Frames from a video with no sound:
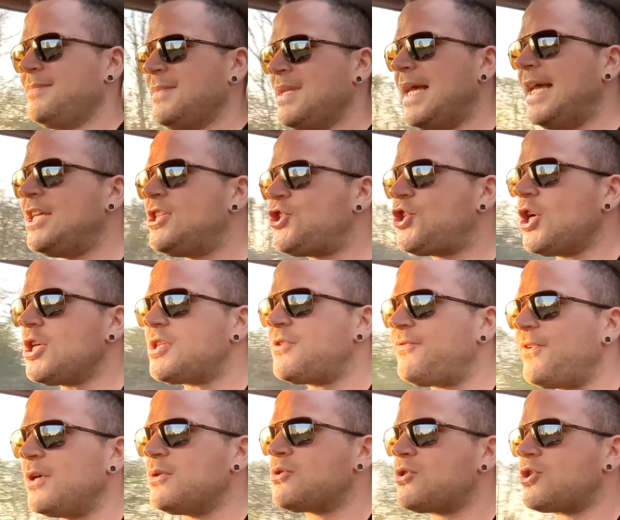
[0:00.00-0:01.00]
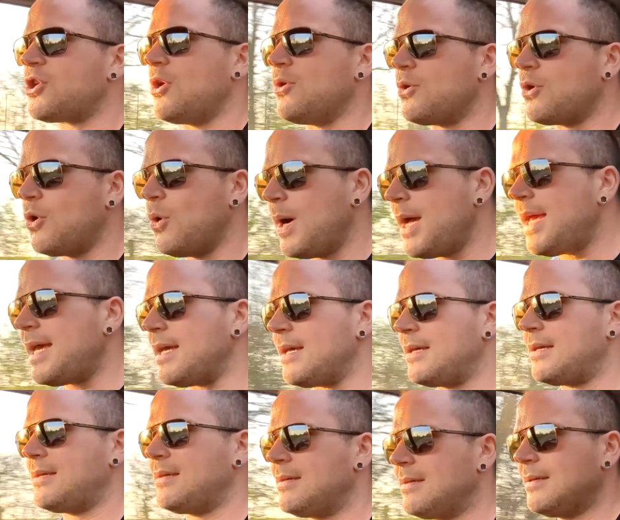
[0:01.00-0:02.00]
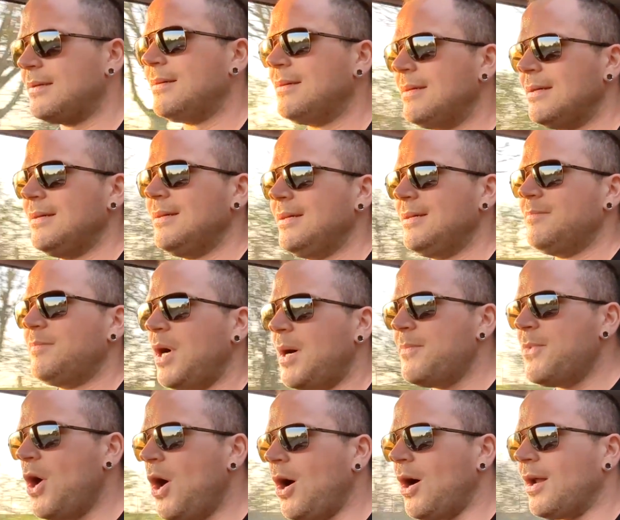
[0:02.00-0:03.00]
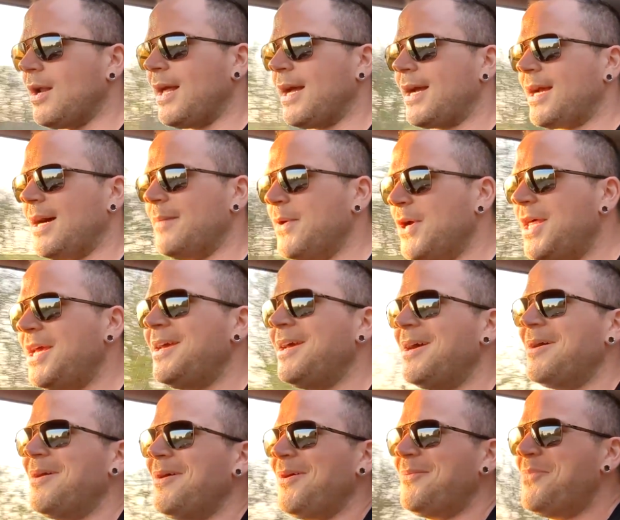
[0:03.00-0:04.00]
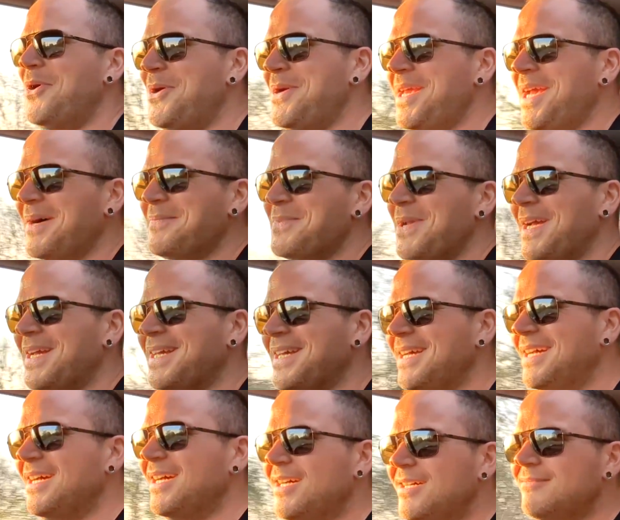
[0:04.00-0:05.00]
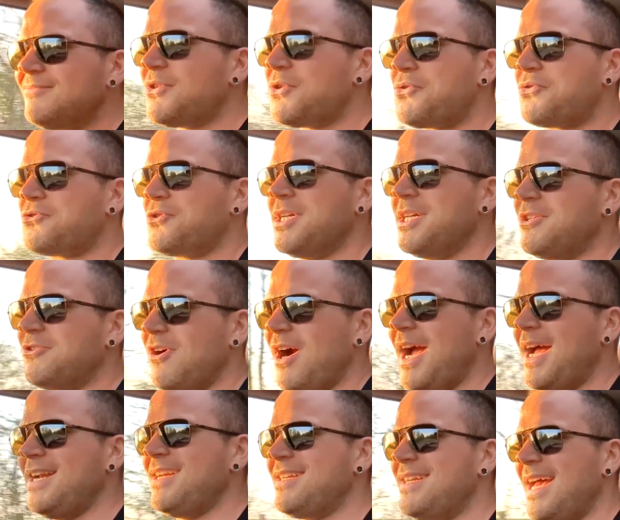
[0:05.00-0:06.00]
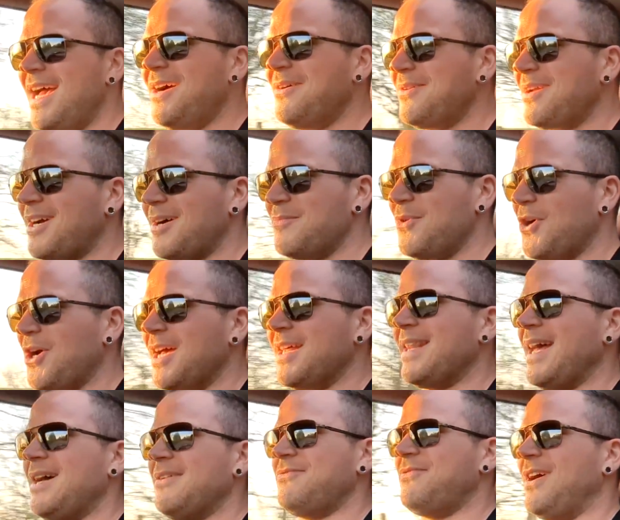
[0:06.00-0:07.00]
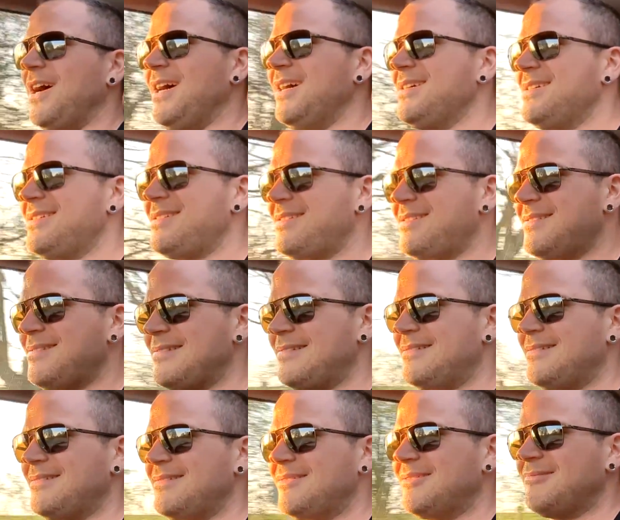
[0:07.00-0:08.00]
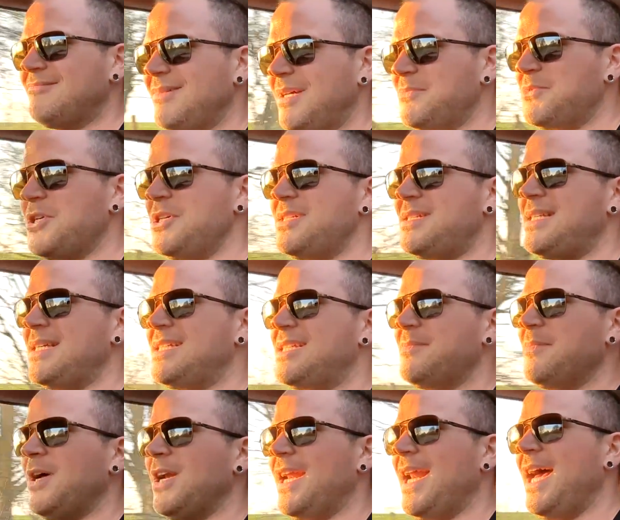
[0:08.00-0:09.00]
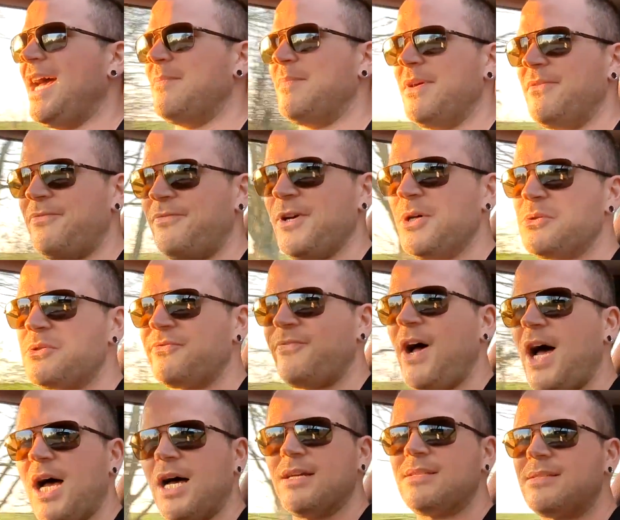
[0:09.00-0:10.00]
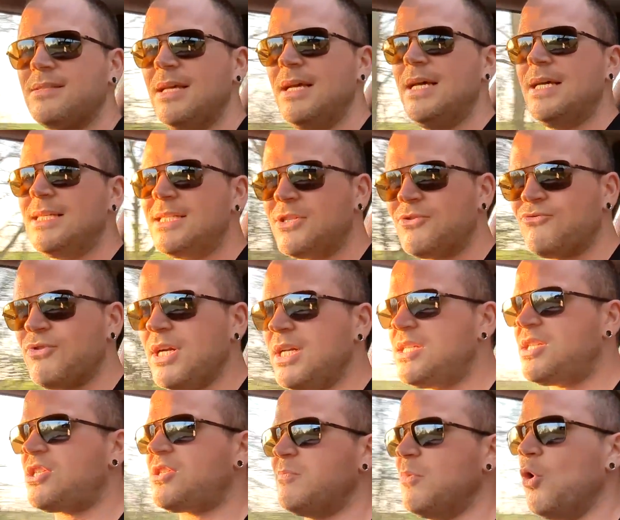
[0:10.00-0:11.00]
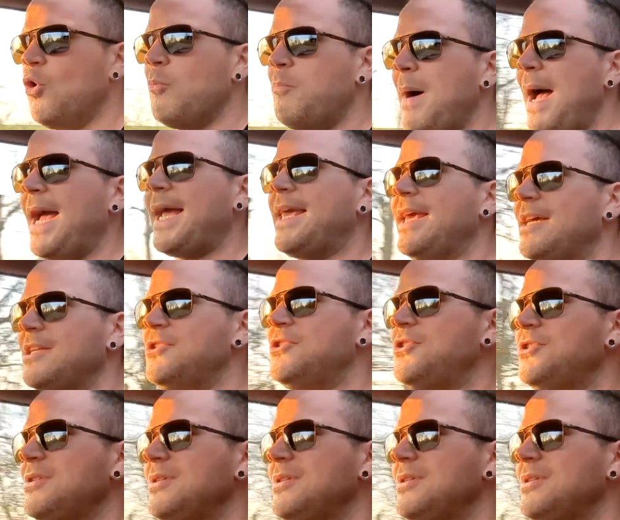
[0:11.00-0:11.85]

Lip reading: It just feels so quick, but I'm not. Like I'm only up like to £3 grand now. Like I'm not going that fast. I'm doing 60 miles an hour, but it feels fast. It's a really small package.